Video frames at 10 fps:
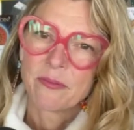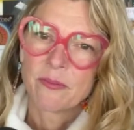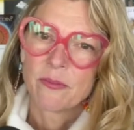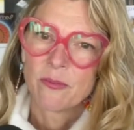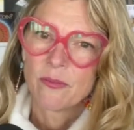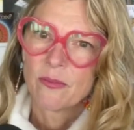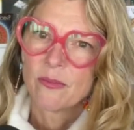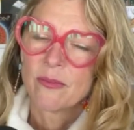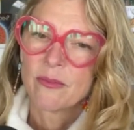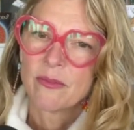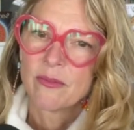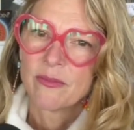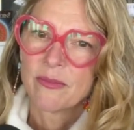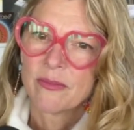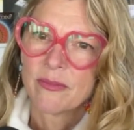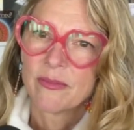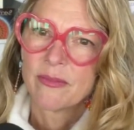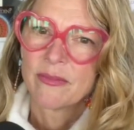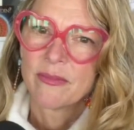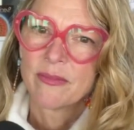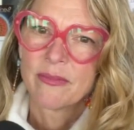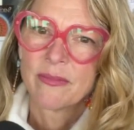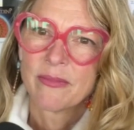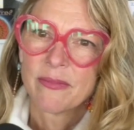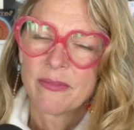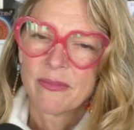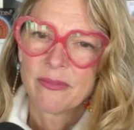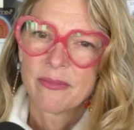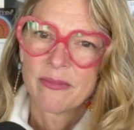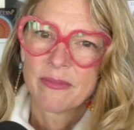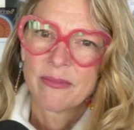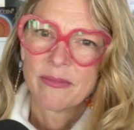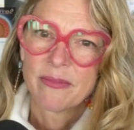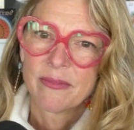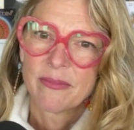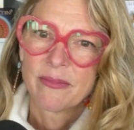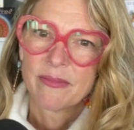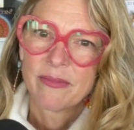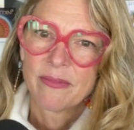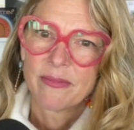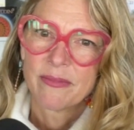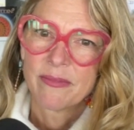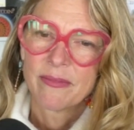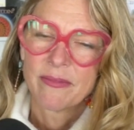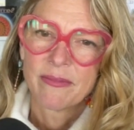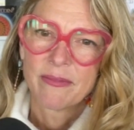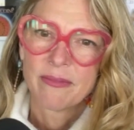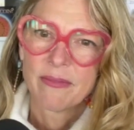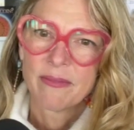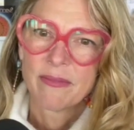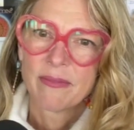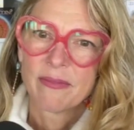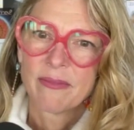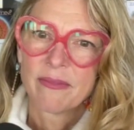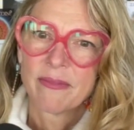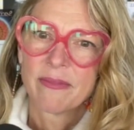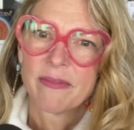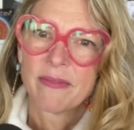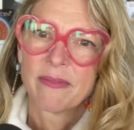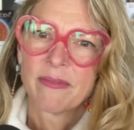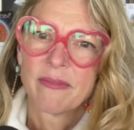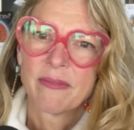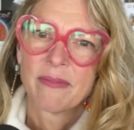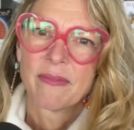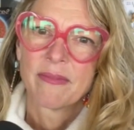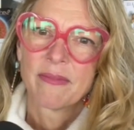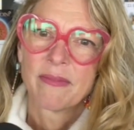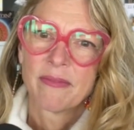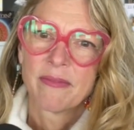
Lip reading: [no speech]